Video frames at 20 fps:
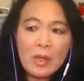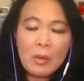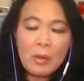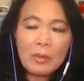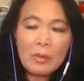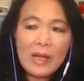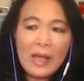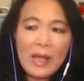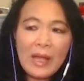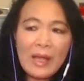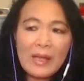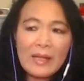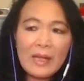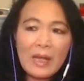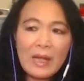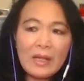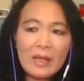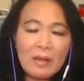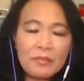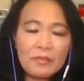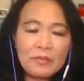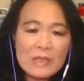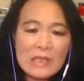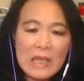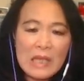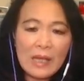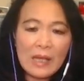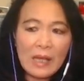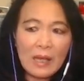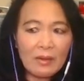but I had enough to
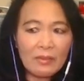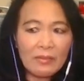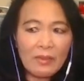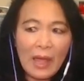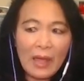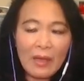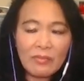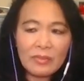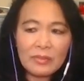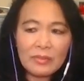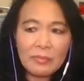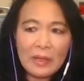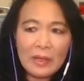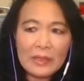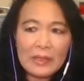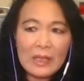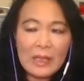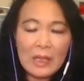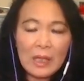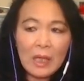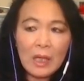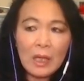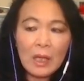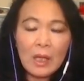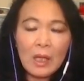take care of everybody.